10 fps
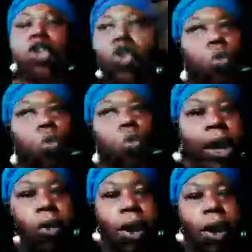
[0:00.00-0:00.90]
You
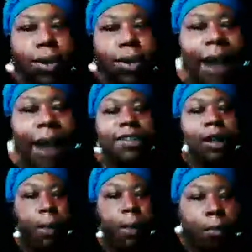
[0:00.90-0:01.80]
will not
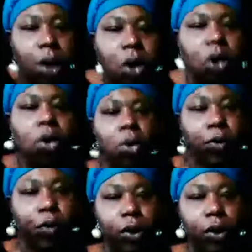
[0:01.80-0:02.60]
move.